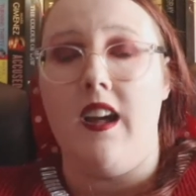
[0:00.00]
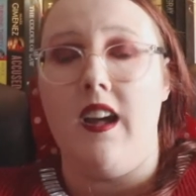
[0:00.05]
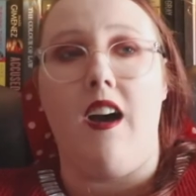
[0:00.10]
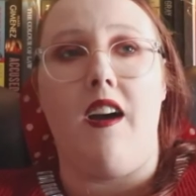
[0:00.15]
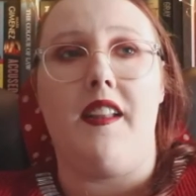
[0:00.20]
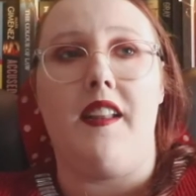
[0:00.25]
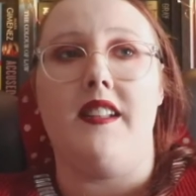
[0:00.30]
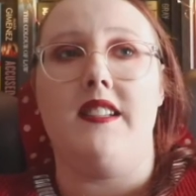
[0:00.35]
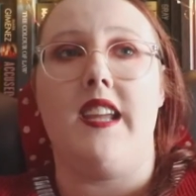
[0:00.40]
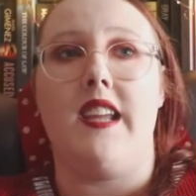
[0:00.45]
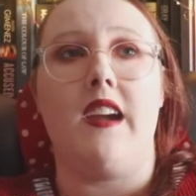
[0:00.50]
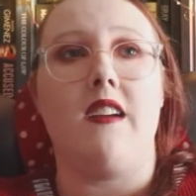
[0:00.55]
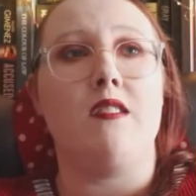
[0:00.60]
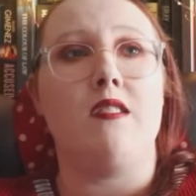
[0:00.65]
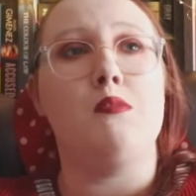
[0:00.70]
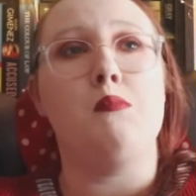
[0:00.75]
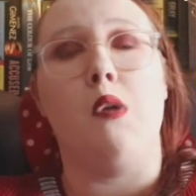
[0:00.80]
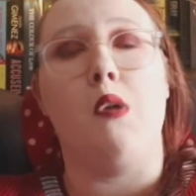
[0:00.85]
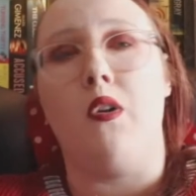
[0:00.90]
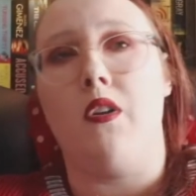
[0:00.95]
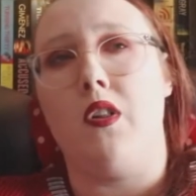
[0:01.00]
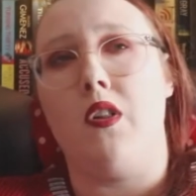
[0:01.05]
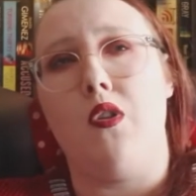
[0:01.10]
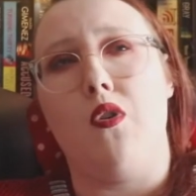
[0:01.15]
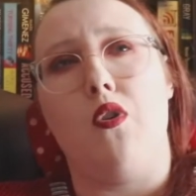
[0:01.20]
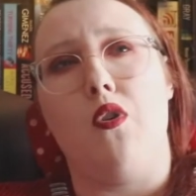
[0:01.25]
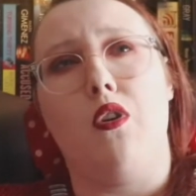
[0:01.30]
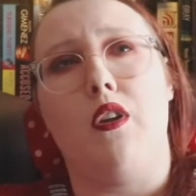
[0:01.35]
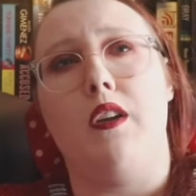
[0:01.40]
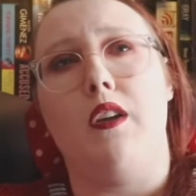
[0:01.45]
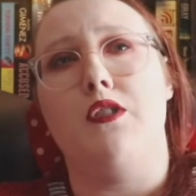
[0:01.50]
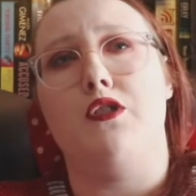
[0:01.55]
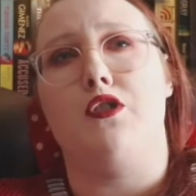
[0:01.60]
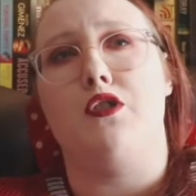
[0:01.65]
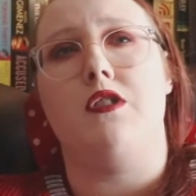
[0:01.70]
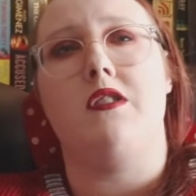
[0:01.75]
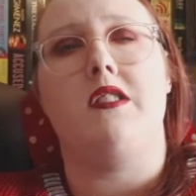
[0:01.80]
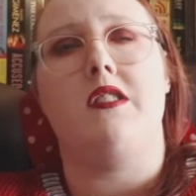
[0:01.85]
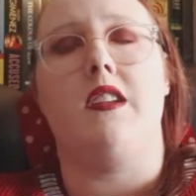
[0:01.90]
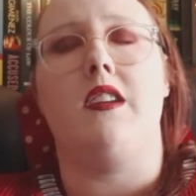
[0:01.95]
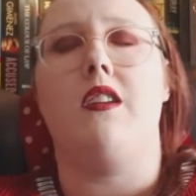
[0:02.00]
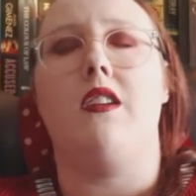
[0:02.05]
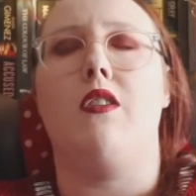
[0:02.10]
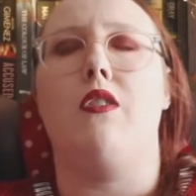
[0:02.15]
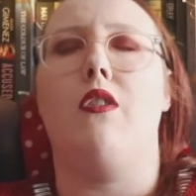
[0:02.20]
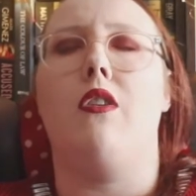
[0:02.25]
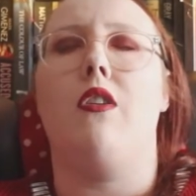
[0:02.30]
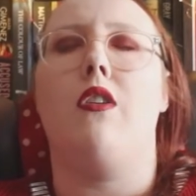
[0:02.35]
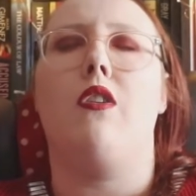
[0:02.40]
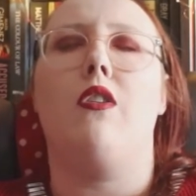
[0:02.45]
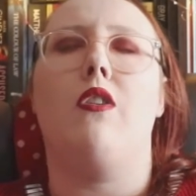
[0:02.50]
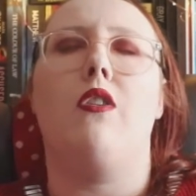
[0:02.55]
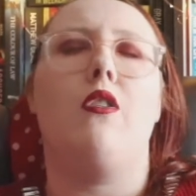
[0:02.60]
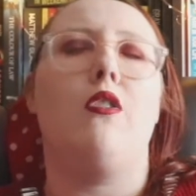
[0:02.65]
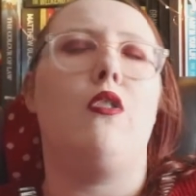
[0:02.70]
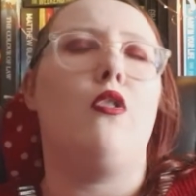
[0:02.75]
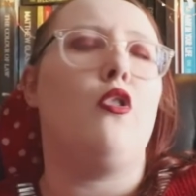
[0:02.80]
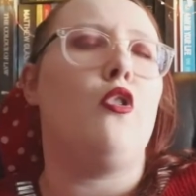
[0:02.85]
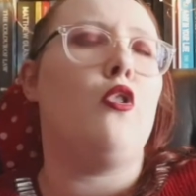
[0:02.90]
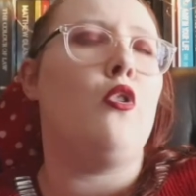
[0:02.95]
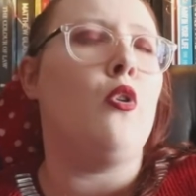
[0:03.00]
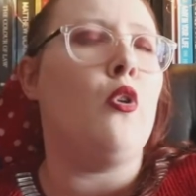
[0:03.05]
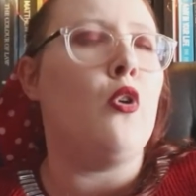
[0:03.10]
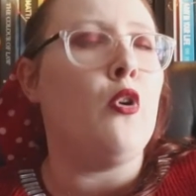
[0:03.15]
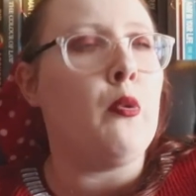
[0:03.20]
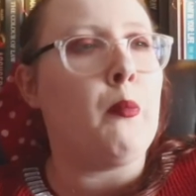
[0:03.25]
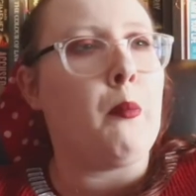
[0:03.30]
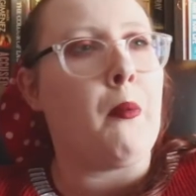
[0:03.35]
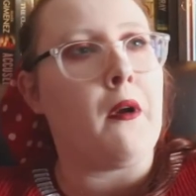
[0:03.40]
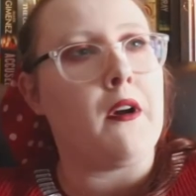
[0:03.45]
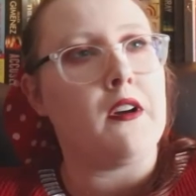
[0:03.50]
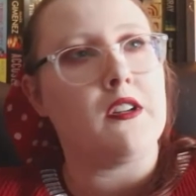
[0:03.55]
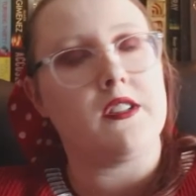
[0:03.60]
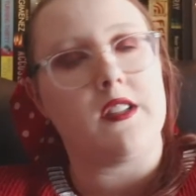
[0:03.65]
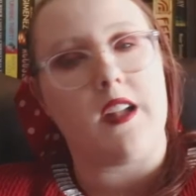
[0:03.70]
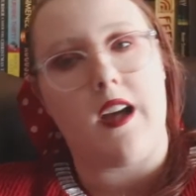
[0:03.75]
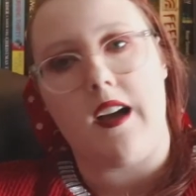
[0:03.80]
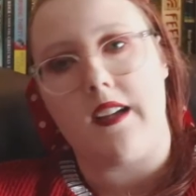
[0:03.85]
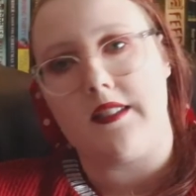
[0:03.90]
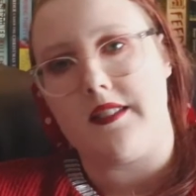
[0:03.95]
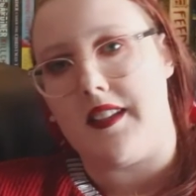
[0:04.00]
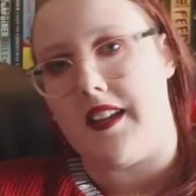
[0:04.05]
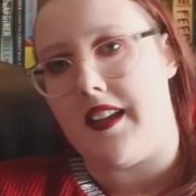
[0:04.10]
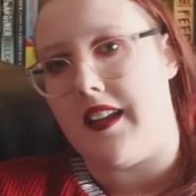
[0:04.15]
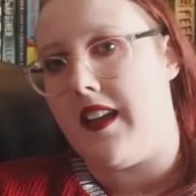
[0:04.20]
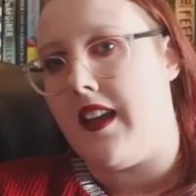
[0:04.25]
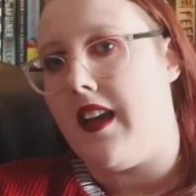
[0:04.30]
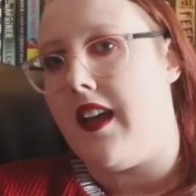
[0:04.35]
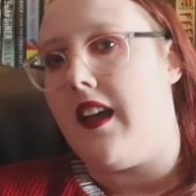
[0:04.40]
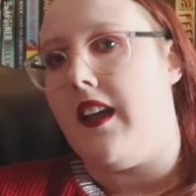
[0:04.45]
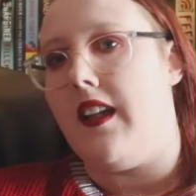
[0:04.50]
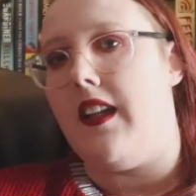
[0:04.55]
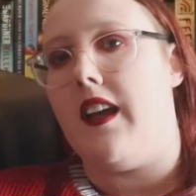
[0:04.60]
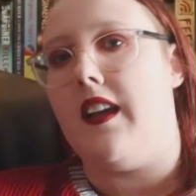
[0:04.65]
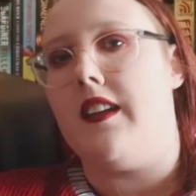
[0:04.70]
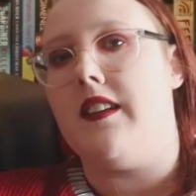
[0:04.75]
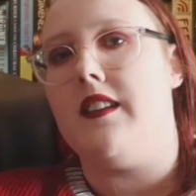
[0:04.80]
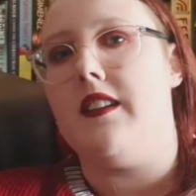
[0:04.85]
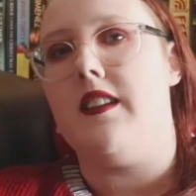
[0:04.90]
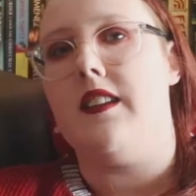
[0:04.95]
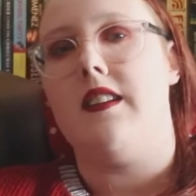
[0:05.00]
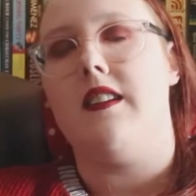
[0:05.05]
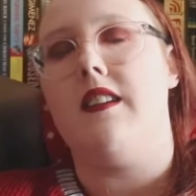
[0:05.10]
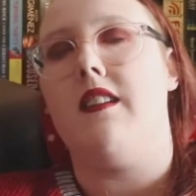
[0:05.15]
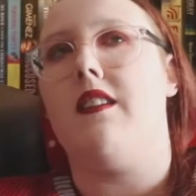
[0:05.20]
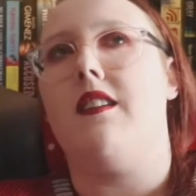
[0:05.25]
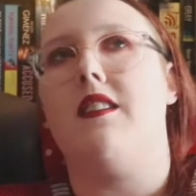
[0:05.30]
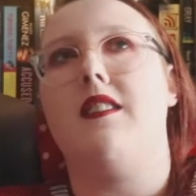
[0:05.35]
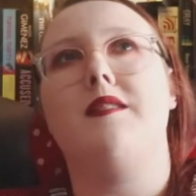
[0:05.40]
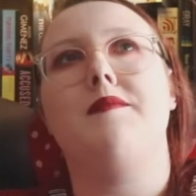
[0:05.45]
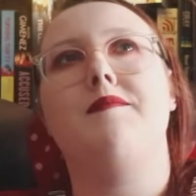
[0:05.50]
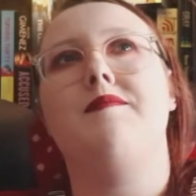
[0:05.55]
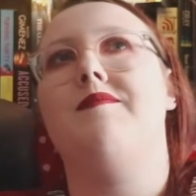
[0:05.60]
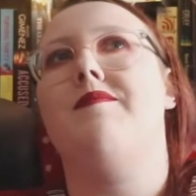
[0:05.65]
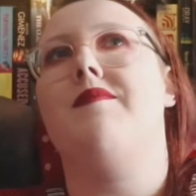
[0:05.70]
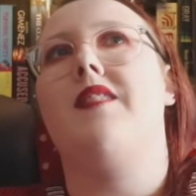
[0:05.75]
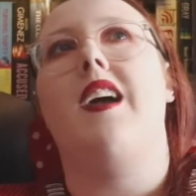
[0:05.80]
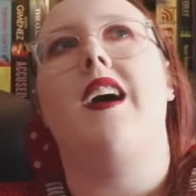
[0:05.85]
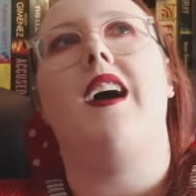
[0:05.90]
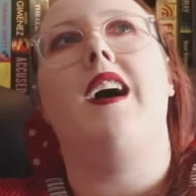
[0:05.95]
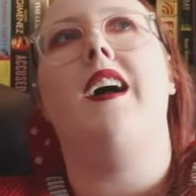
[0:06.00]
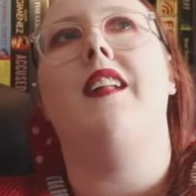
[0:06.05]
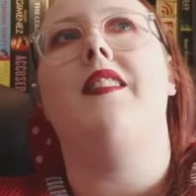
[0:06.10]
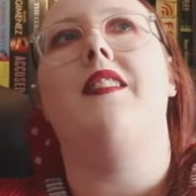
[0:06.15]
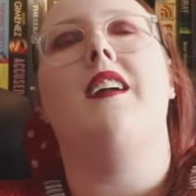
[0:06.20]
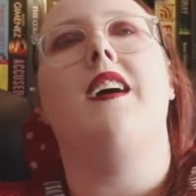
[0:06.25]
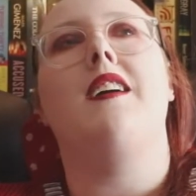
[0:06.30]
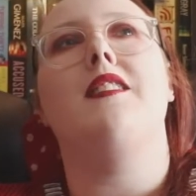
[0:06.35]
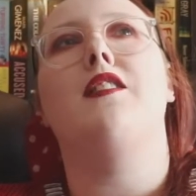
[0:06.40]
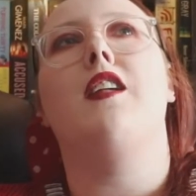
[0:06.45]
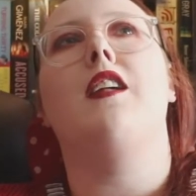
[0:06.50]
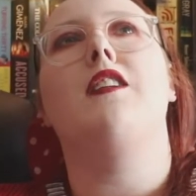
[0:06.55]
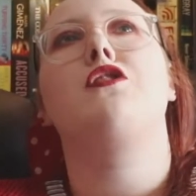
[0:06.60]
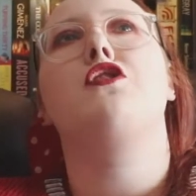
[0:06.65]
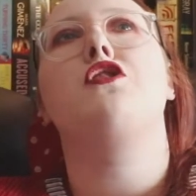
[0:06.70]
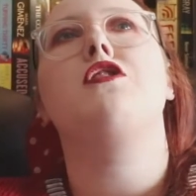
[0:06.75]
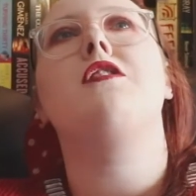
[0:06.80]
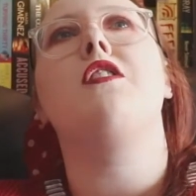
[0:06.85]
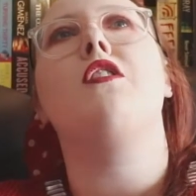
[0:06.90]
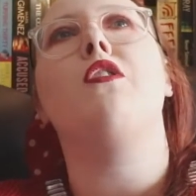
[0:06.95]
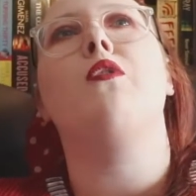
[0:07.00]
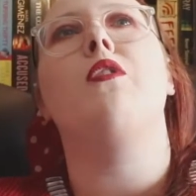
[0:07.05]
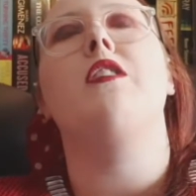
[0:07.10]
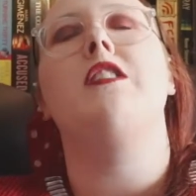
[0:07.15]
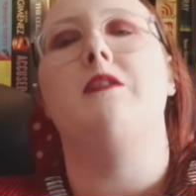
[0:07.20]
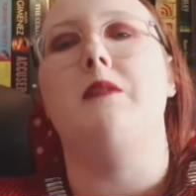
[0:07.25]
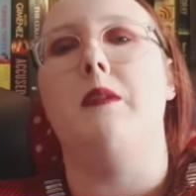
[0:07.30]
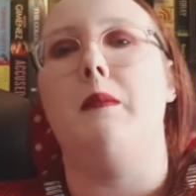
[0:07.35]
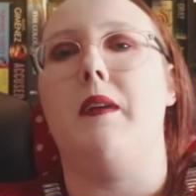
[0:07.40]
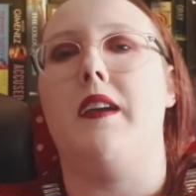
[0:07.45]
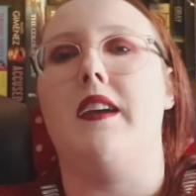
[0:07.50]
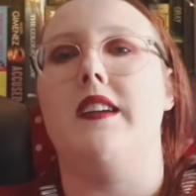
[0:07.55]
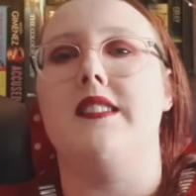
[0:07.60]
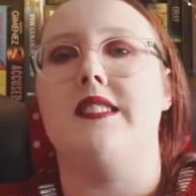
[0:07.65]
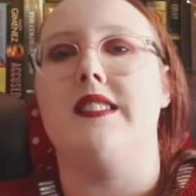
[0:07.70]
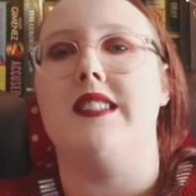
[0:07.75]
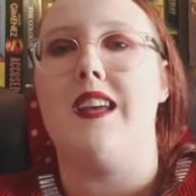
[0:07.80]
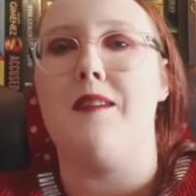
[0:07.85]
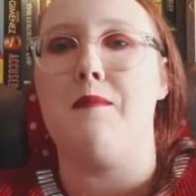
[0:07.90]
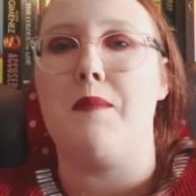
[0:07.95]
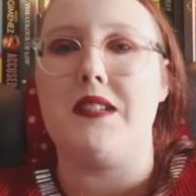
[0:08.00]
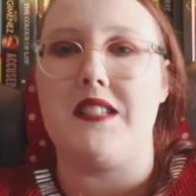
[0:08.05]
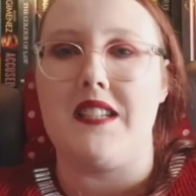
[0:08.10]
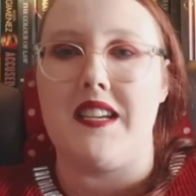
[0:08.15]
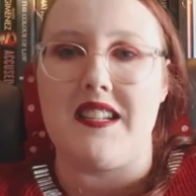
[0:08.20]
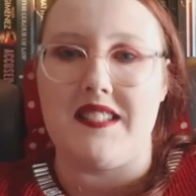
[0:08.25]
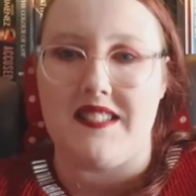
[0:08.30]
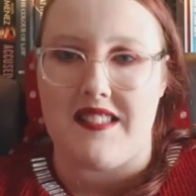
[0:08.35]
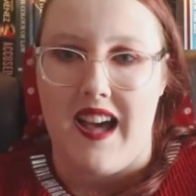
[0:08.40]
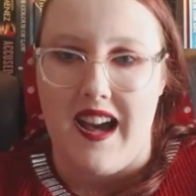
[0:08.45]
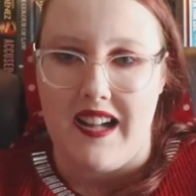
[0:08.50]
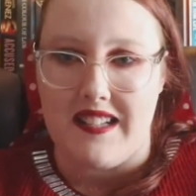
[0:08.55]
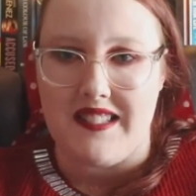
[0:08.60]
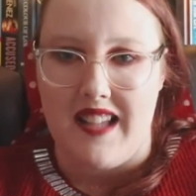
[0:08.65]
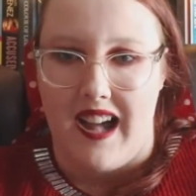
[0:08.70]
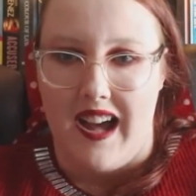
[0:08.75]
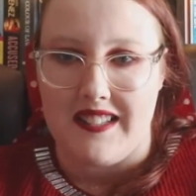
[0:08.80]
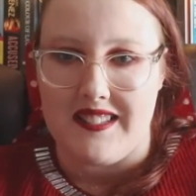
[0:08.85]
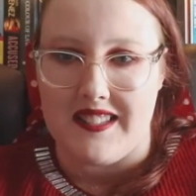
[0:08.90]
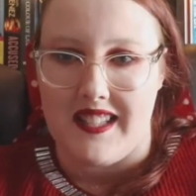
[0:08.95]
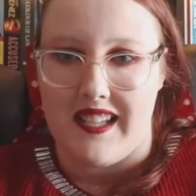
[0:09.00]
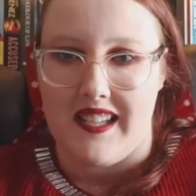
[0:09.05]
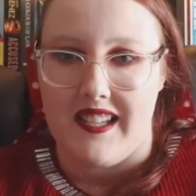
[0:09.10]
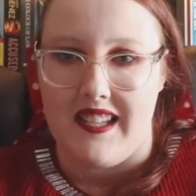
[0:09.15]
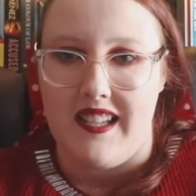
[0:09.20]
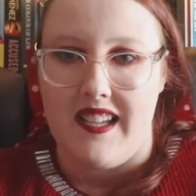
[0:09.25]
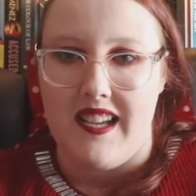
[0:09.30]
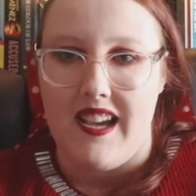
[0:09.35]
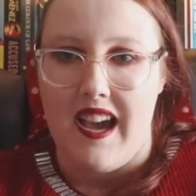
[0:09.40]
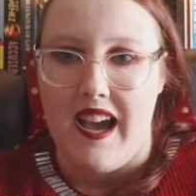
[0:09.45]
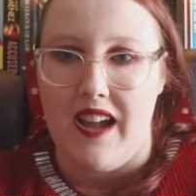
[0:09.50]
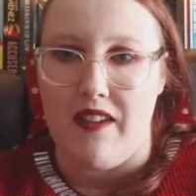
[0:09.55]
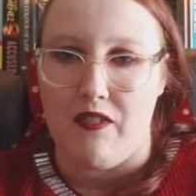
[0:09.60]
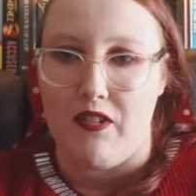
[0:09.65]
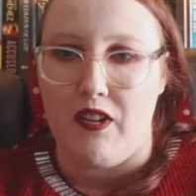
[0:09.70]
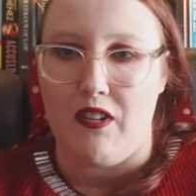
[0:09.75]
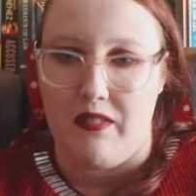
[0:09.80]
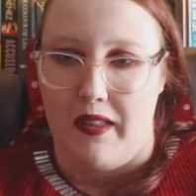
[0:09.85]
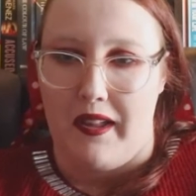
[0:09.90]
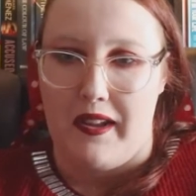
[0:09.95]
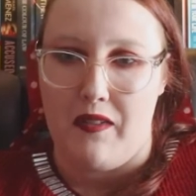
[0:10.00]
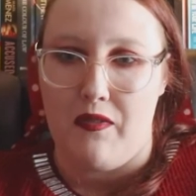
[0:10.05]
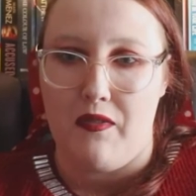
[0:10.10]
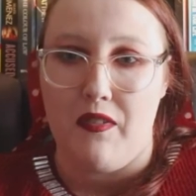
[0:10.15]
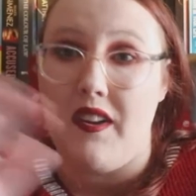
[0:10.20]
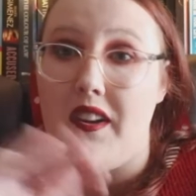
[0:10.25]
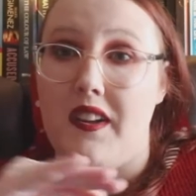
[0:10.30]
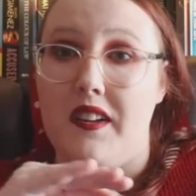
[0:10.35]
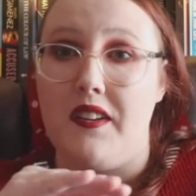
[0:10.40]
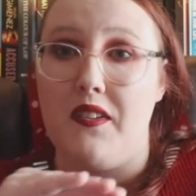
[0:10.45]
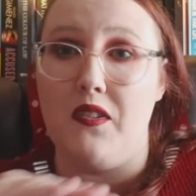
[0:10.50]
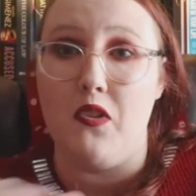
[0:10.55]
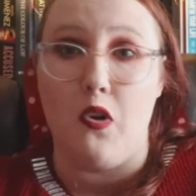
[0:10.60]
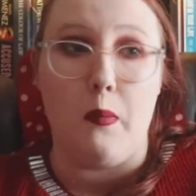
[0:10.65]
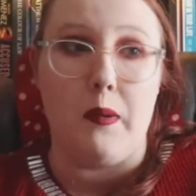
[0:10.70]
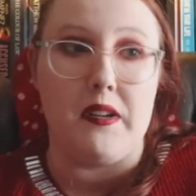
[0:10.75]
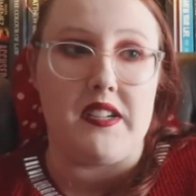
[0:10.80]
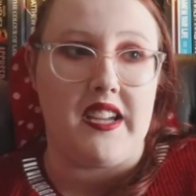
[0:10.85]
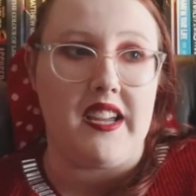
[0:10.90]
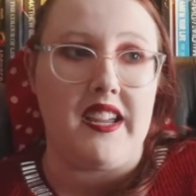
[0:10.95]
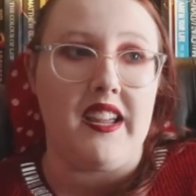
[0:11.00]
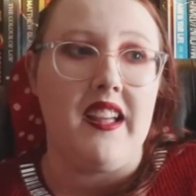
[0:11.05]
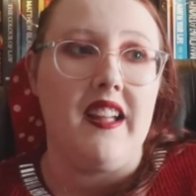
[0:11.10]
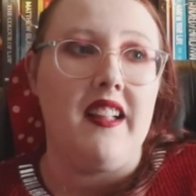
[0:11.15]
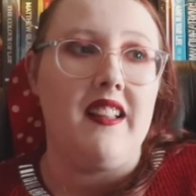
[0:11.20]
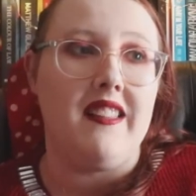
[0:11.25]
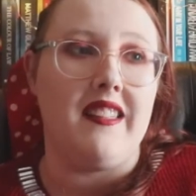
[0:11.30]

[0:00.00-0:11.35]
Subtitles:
Her internal monologue is just like uber sassy, and that just annoys me because nobody is that sassy in real life. Nobody.